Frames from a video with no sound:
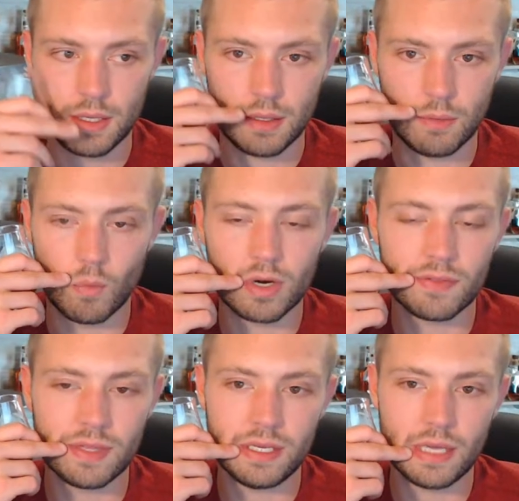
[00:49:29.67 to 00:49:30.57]
one of
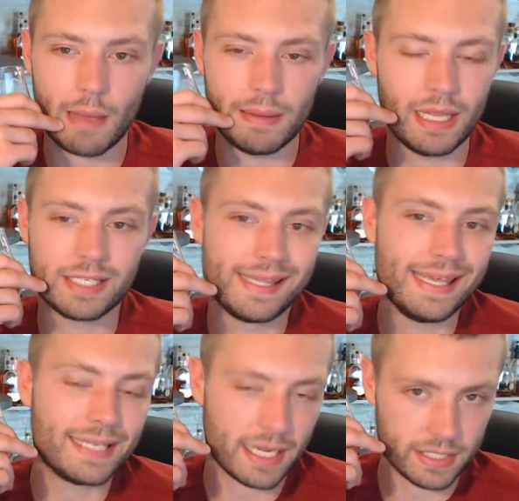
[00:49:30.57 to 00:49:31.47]
the, I mean, it's the
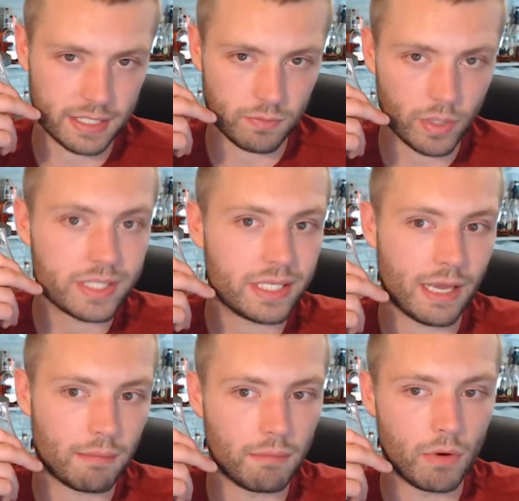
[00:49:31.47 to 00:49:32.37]
Texas whiskey
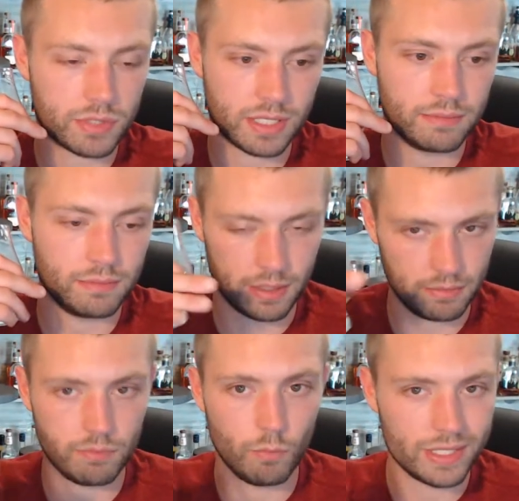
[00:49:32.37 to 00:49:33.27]

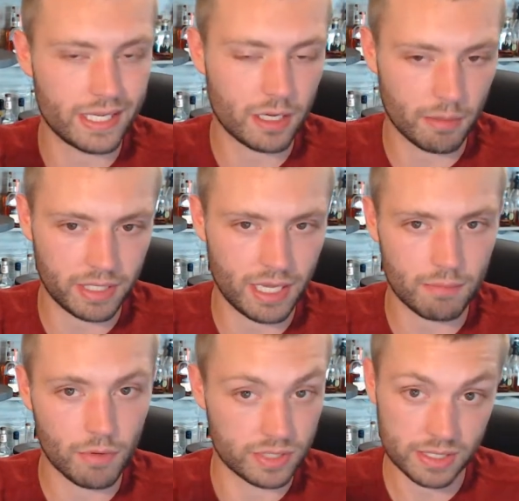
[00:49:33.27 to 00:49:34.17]
company I'm
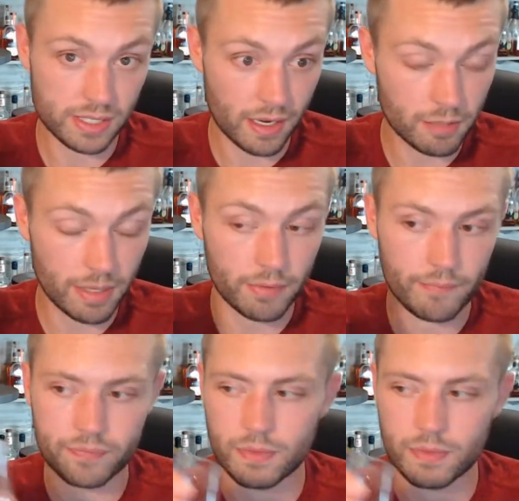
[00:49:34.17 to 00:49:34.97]
most excited about.